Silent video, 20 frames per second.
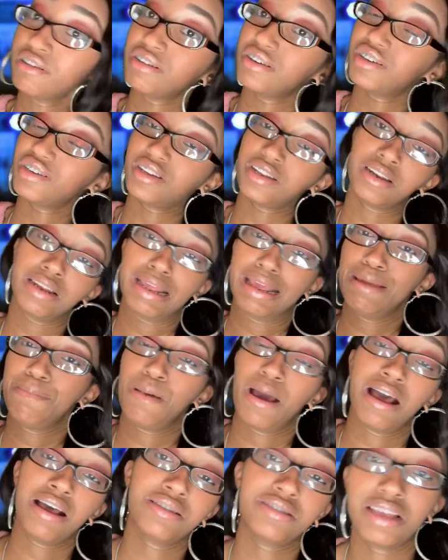and shit, and he
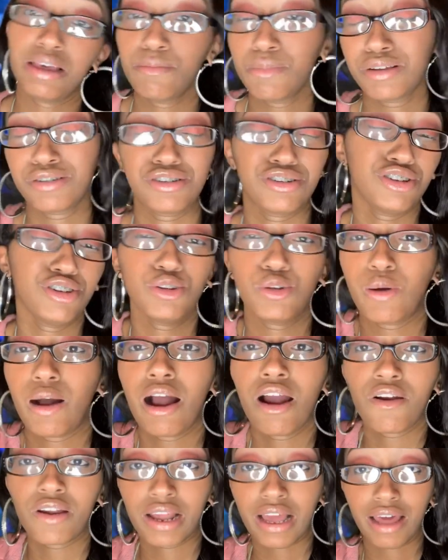passed that bitch, and you know,
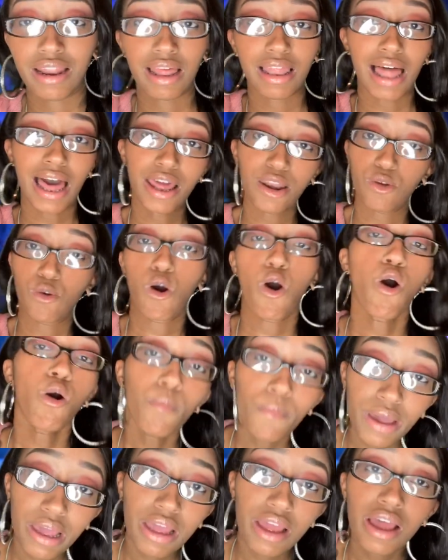I already got a lighter on
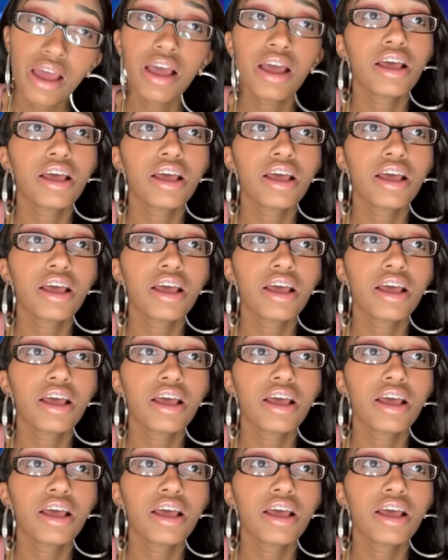me.